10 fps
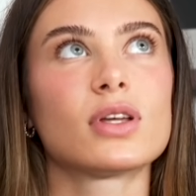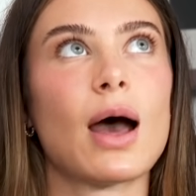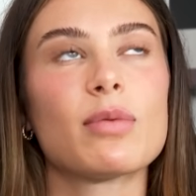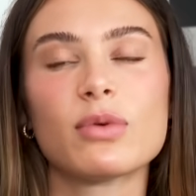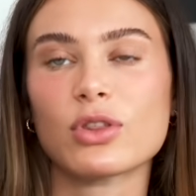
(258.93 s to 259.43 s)

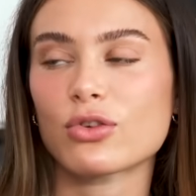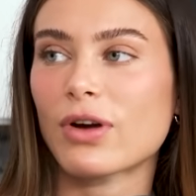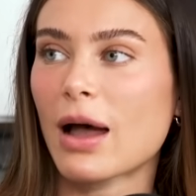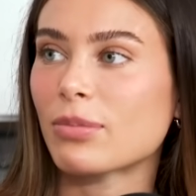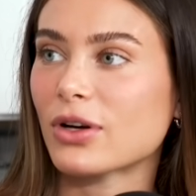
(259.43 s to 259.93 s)
happened to me with a
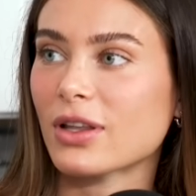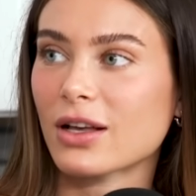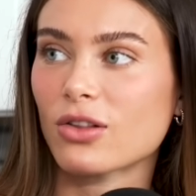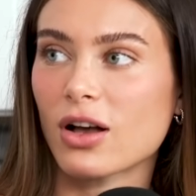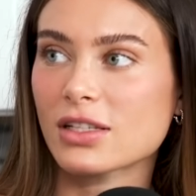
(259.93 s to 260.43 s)
rapper
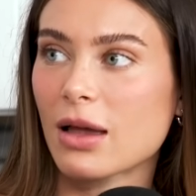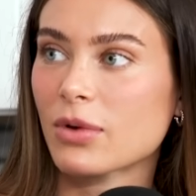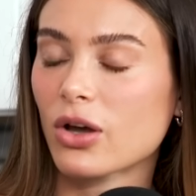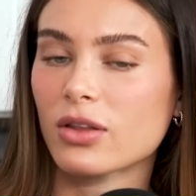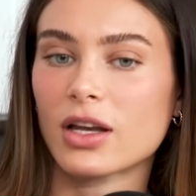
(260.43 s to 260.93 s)
like a long
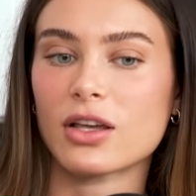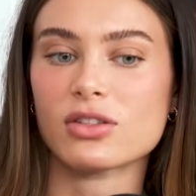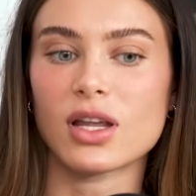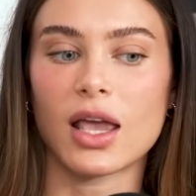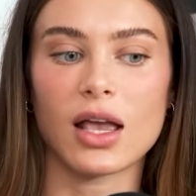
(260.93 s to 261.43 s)
time ago that I
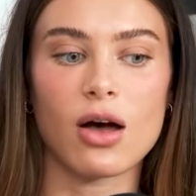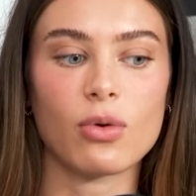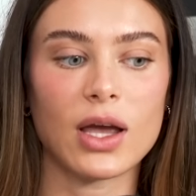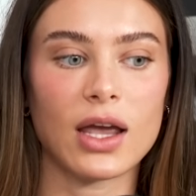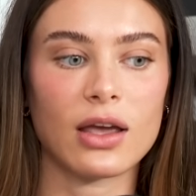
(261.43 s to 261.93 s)
used to hang
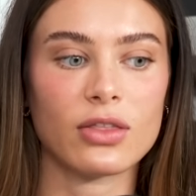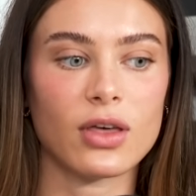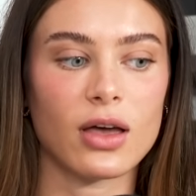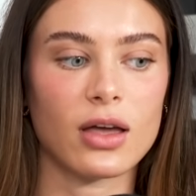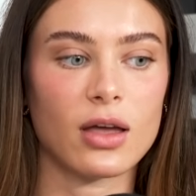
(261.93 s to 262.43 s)
out with.
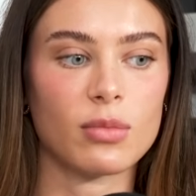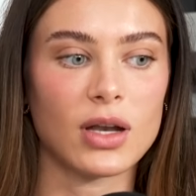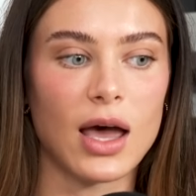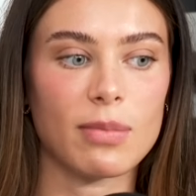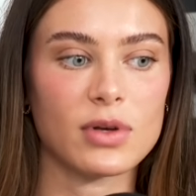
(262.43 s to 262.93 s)

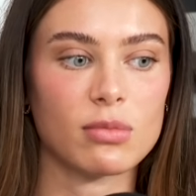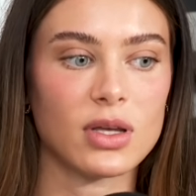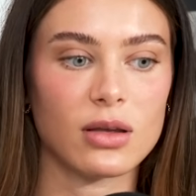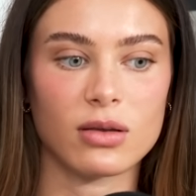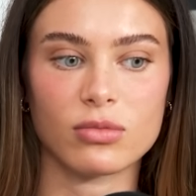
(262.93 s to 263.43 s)
It happened to
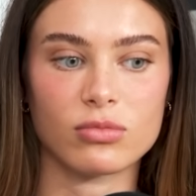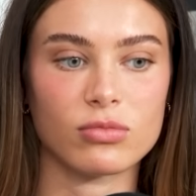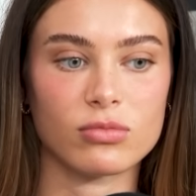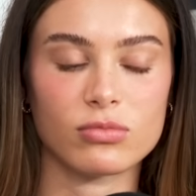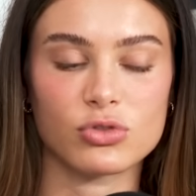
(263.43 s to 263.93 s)
me
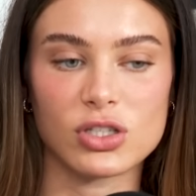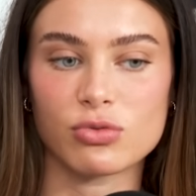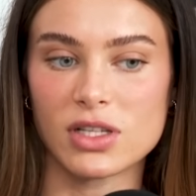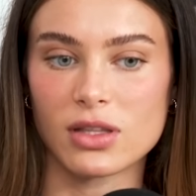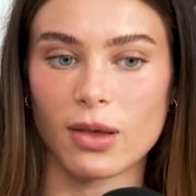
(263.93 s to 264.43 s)

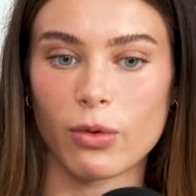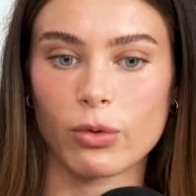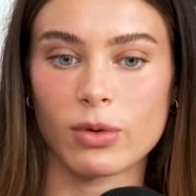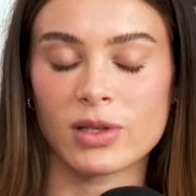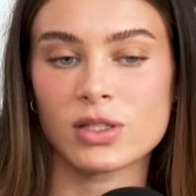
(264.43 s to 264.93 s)
just recently
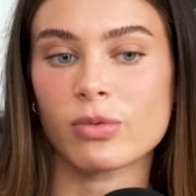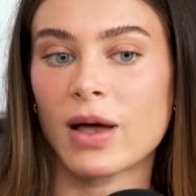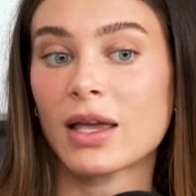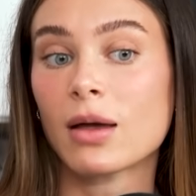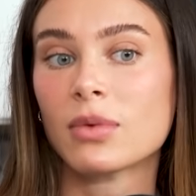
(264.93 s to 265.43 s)
when we went to
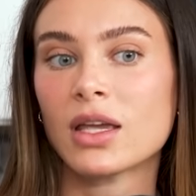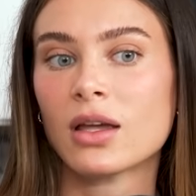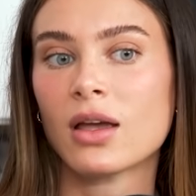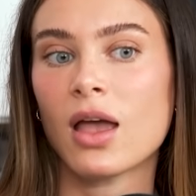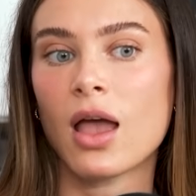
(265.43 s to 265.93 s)
Miami,